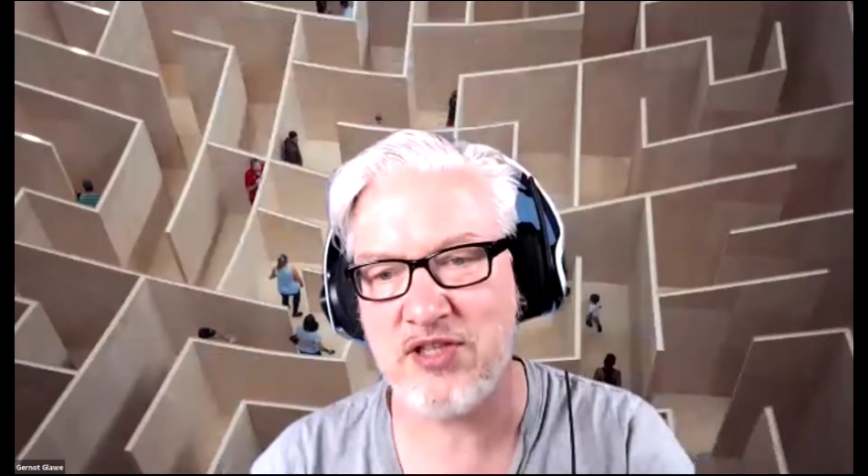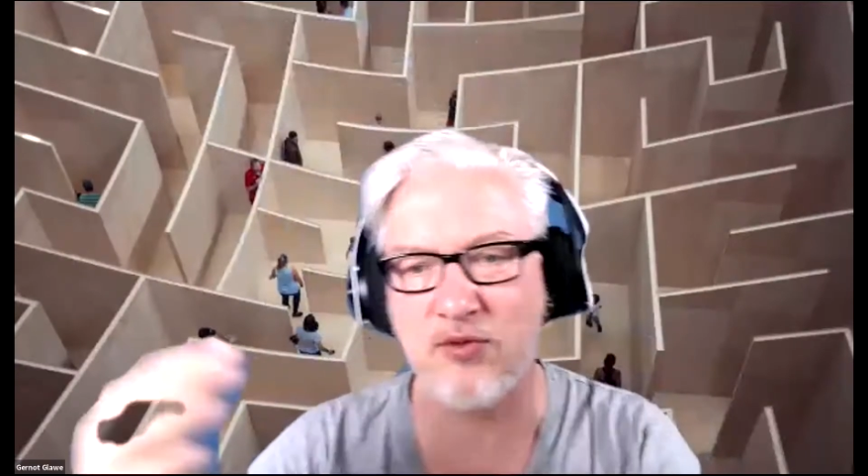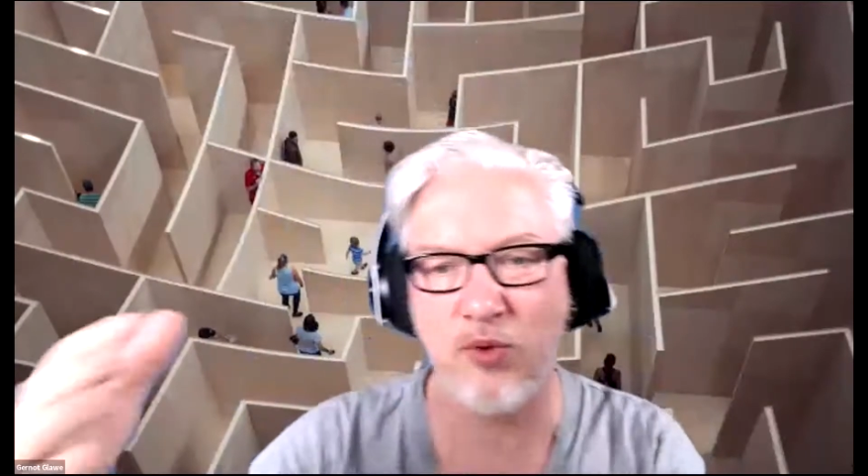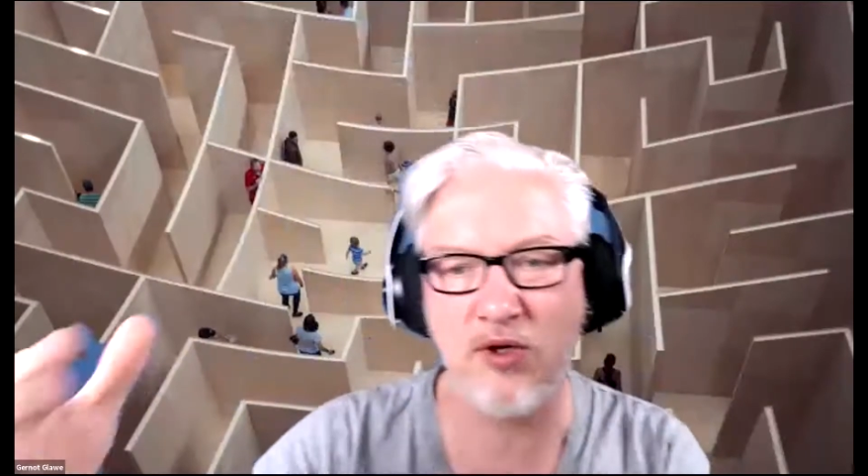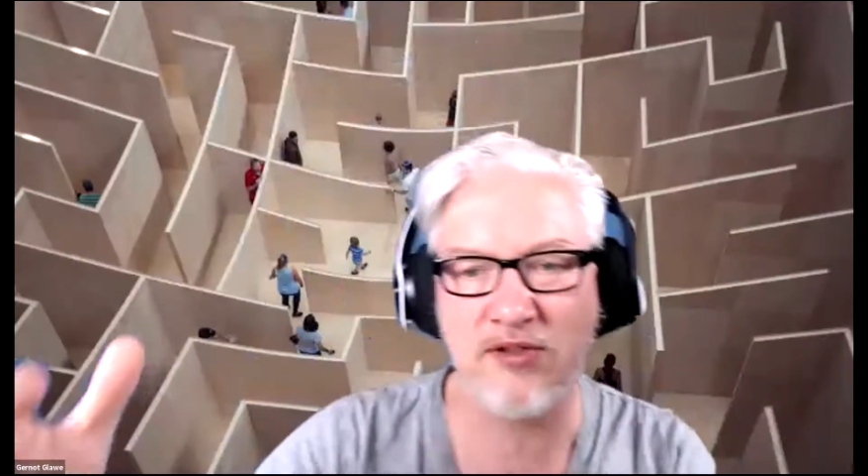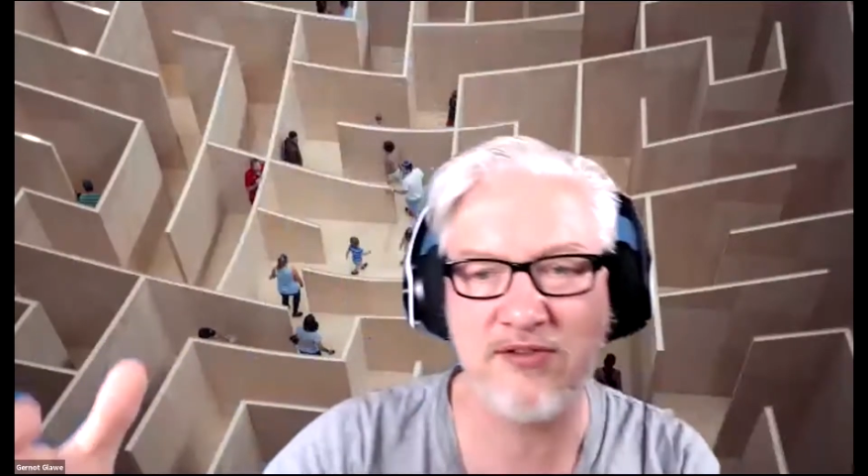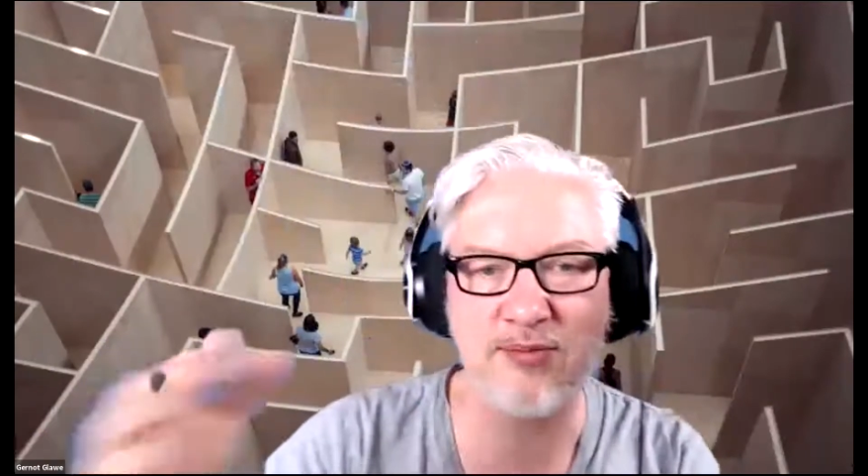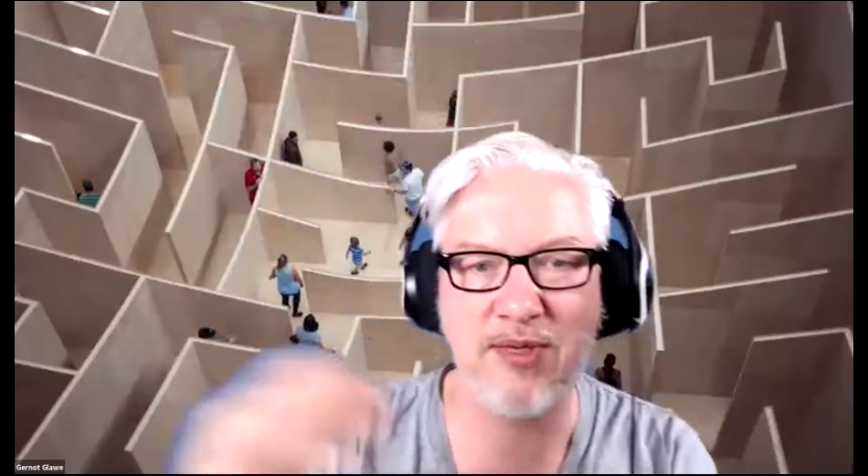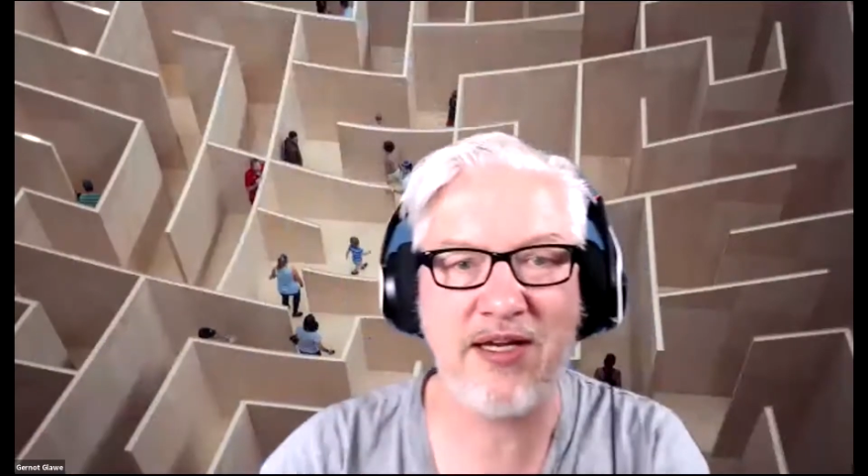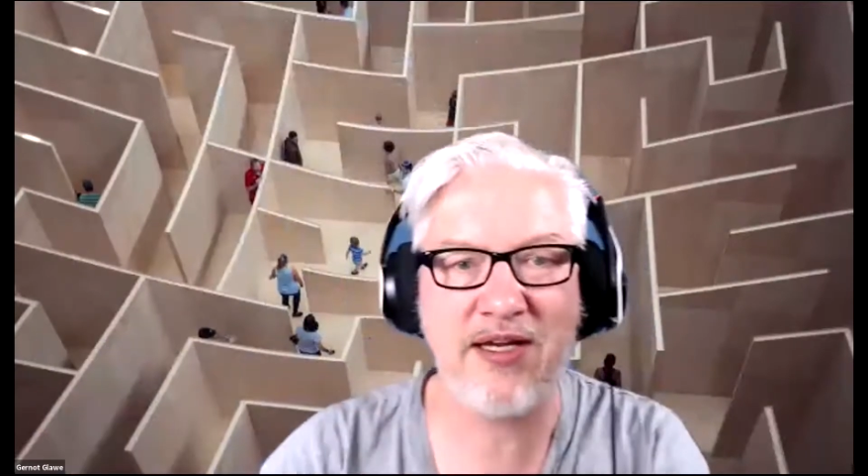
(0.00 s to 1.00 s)
not work this
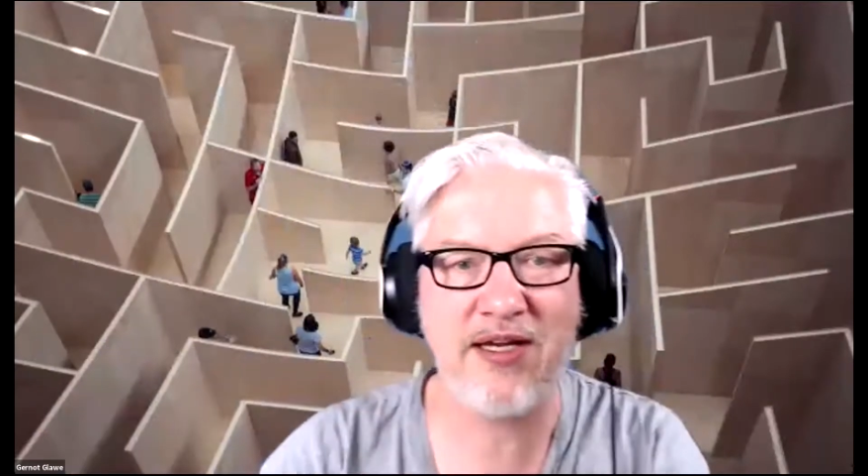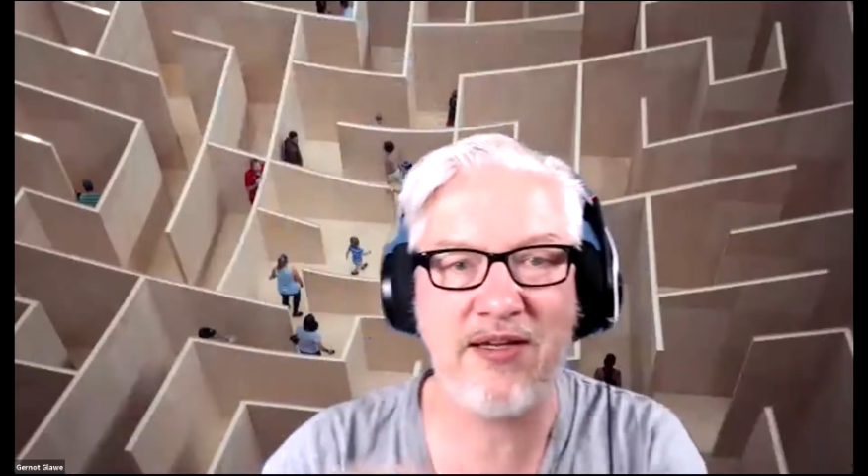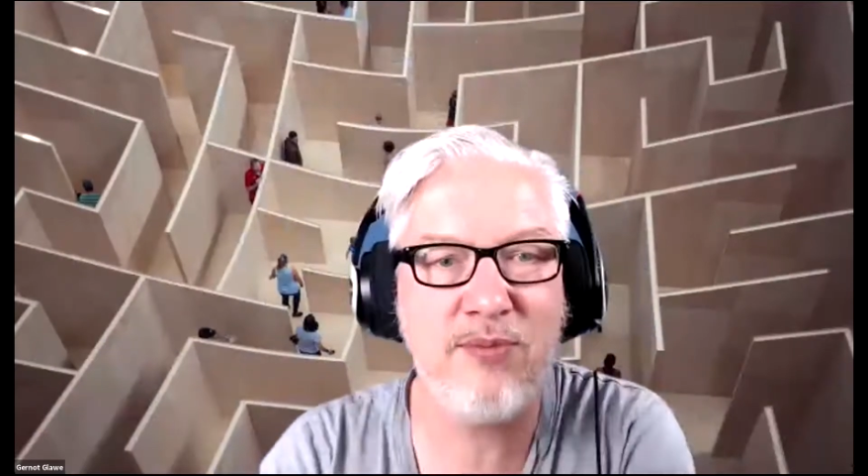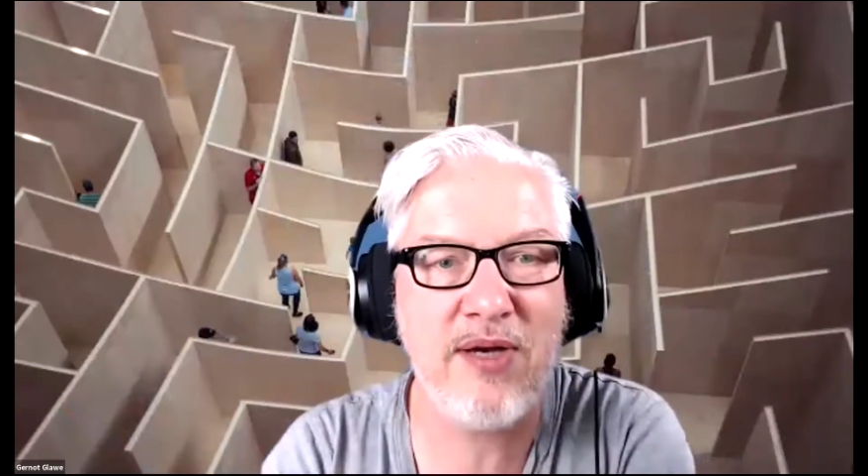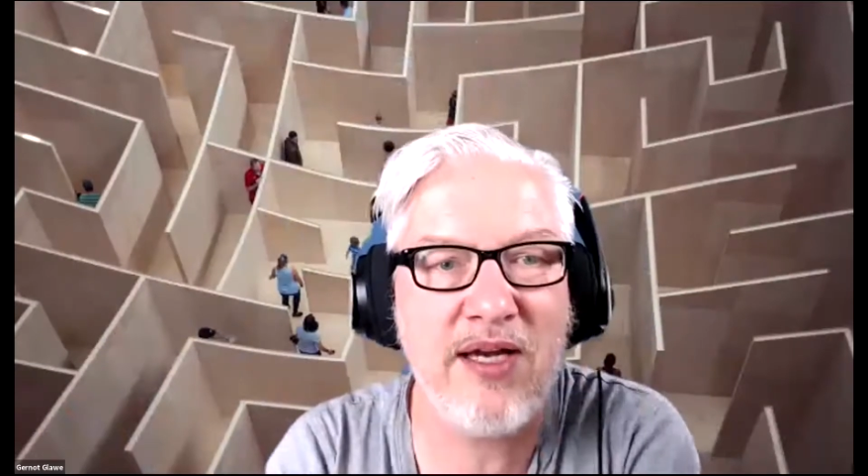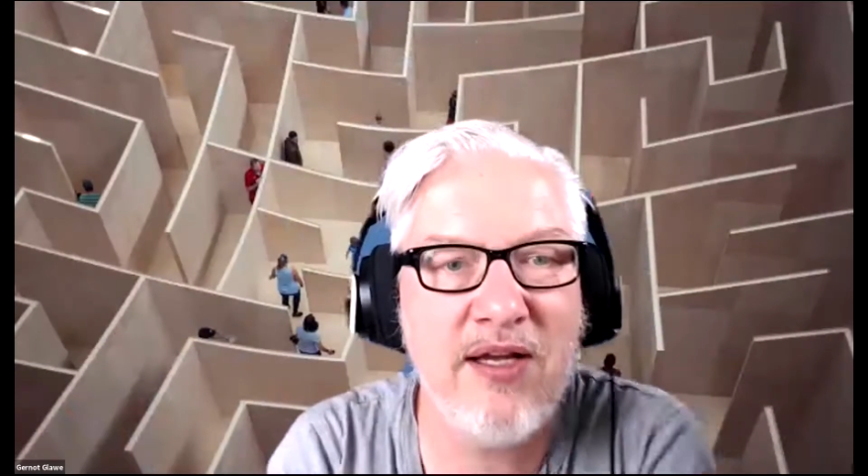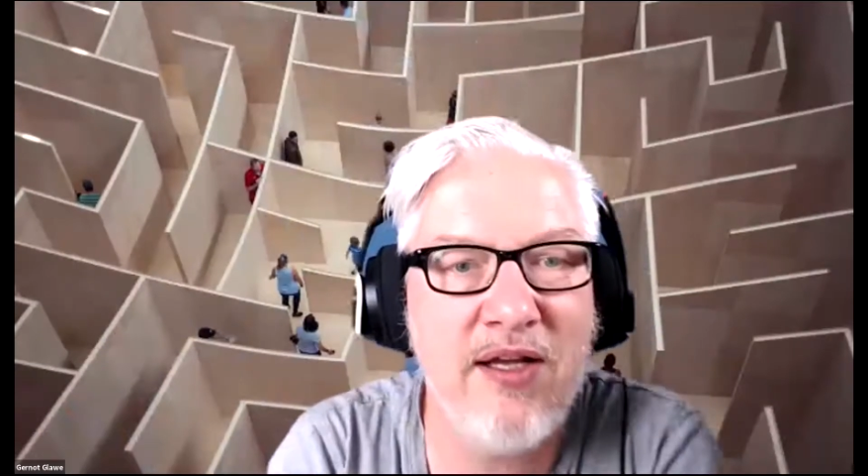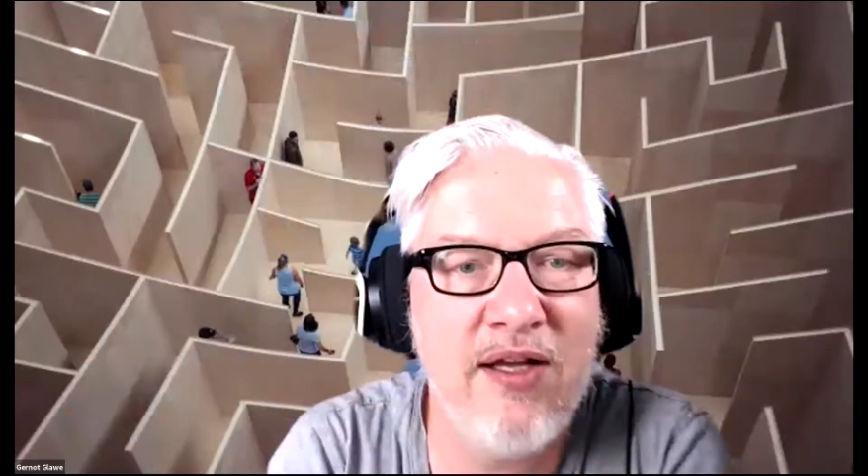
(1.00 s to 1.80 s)
way.